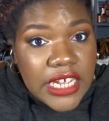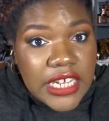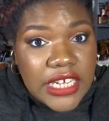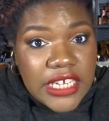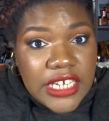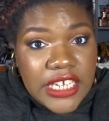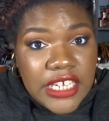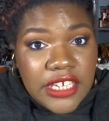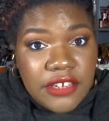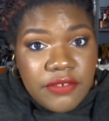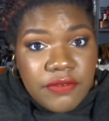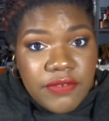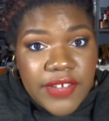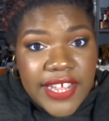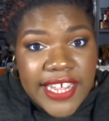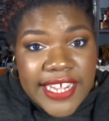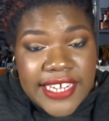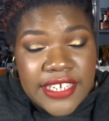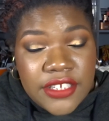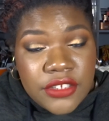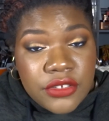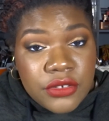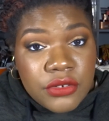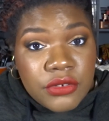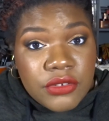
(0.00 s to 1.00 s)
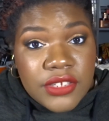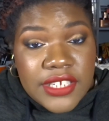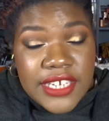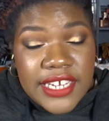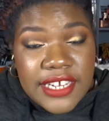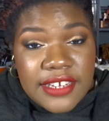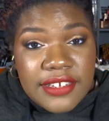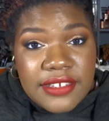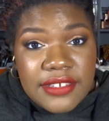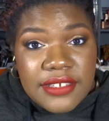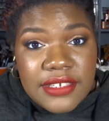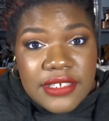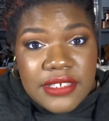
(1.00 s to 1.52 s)
If I don't
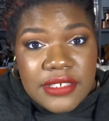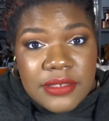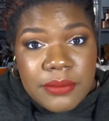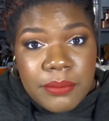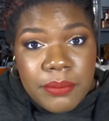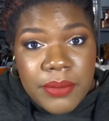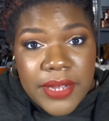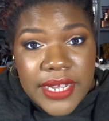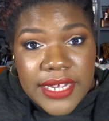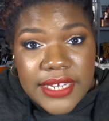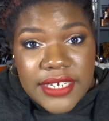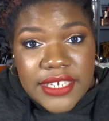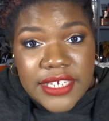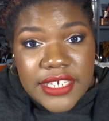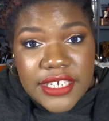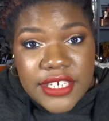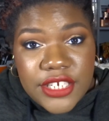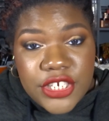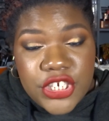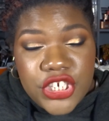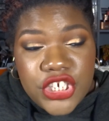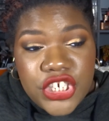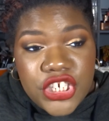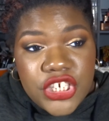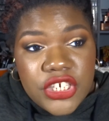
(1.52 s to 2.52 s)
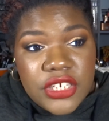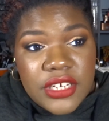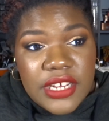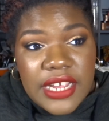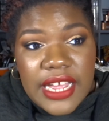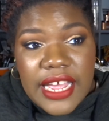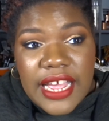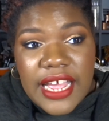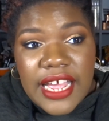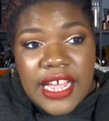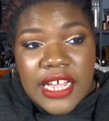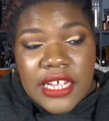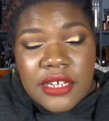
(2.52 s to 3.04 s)
get this package,
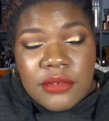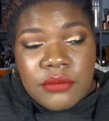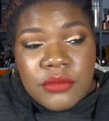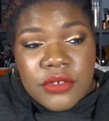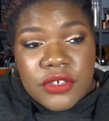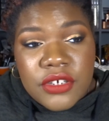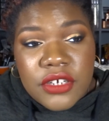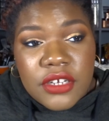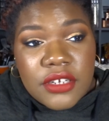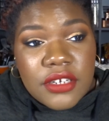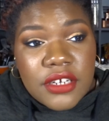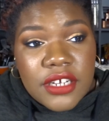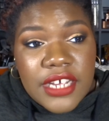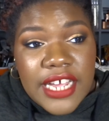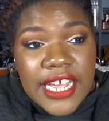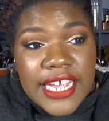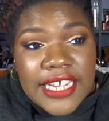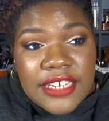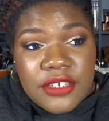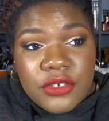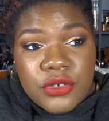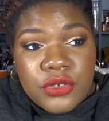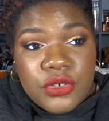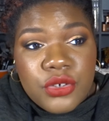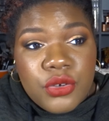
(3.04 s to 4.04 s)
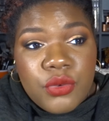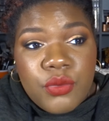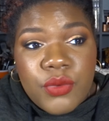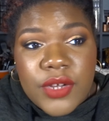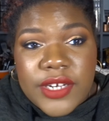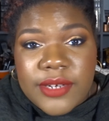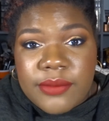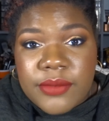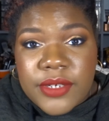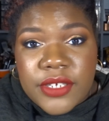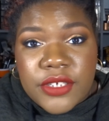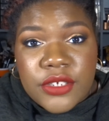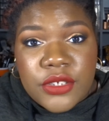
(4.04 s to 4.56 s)
I don't know what
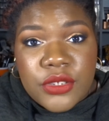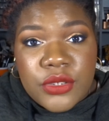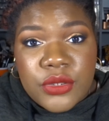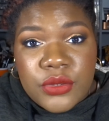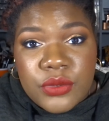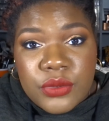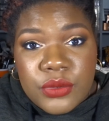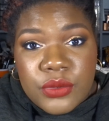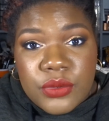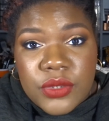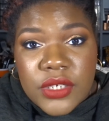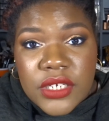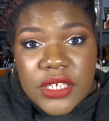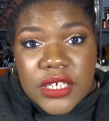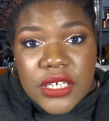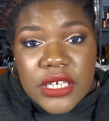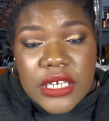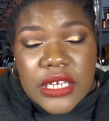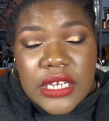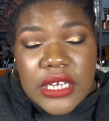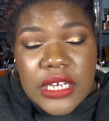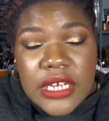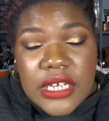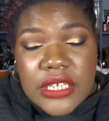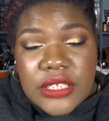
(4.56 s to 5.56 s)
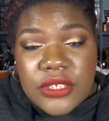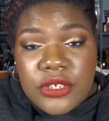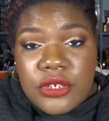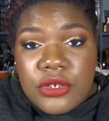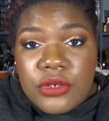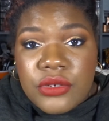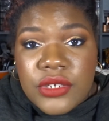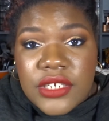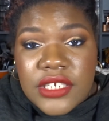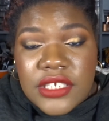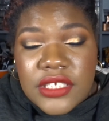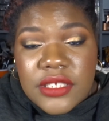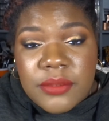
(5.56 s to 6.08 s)
I'm gonna do to
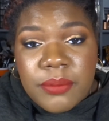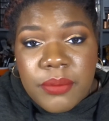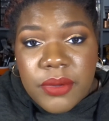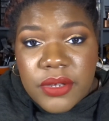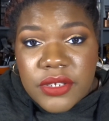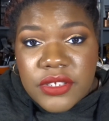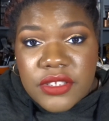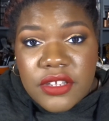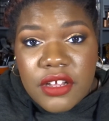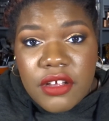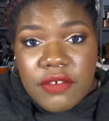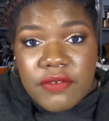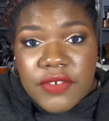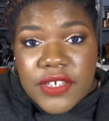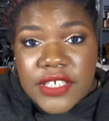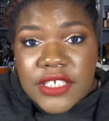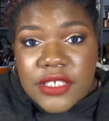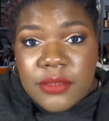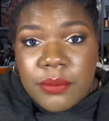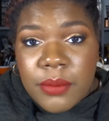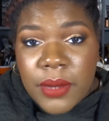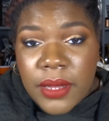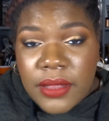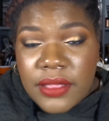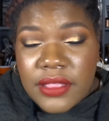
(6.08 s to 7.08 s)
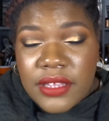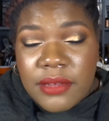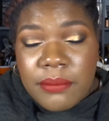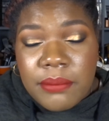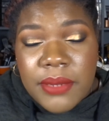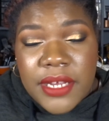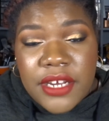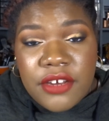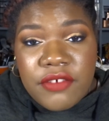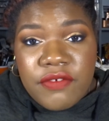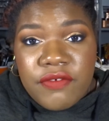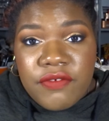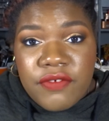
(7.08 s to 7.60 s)
this post office, but they
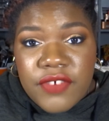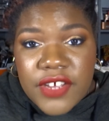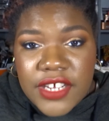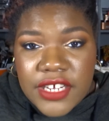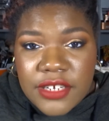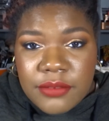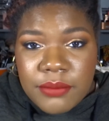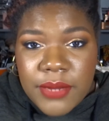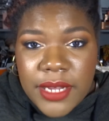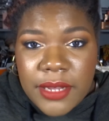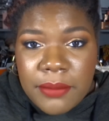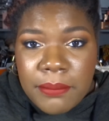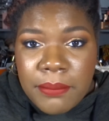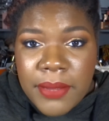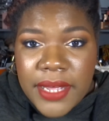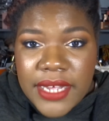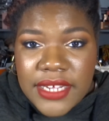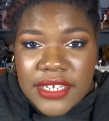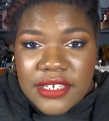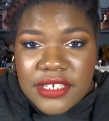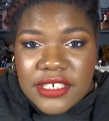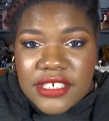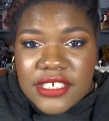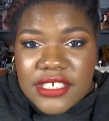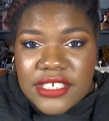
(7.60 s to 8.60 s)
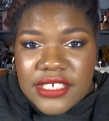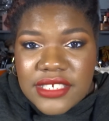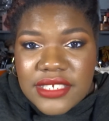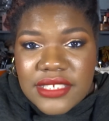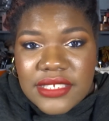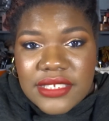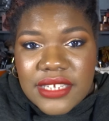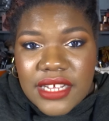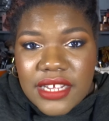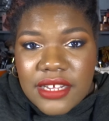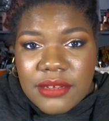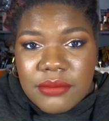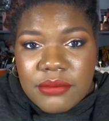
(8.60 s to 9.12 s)
better find my package this
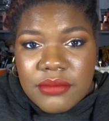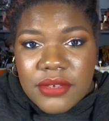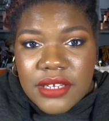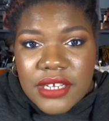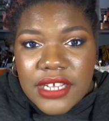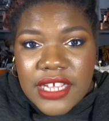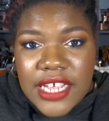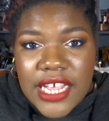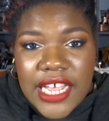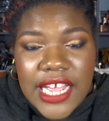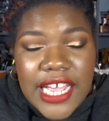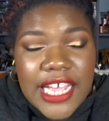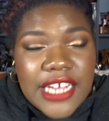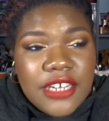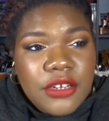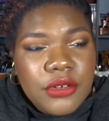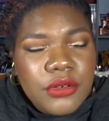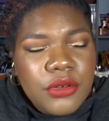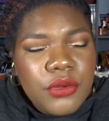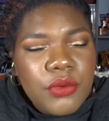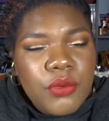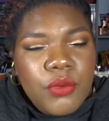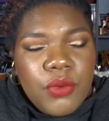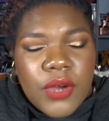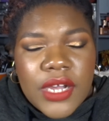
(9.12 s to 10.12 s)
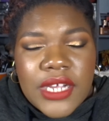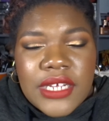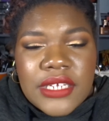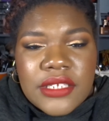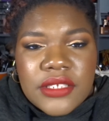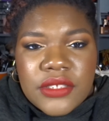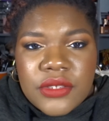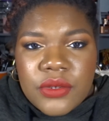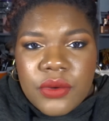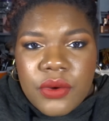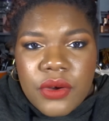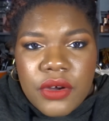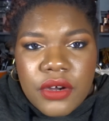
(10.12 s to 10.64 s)
time. I don't know why it's
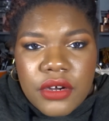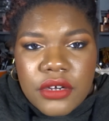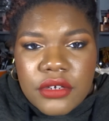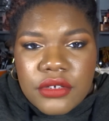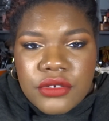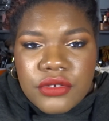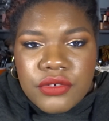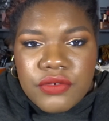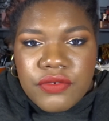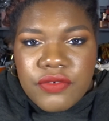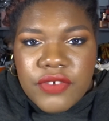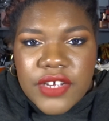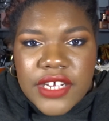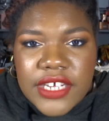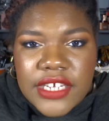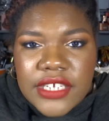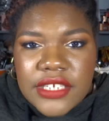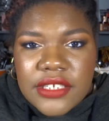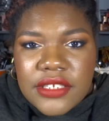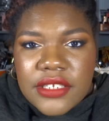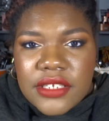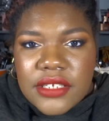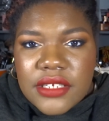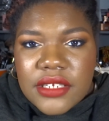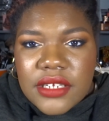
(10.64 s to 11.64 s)
so hard to find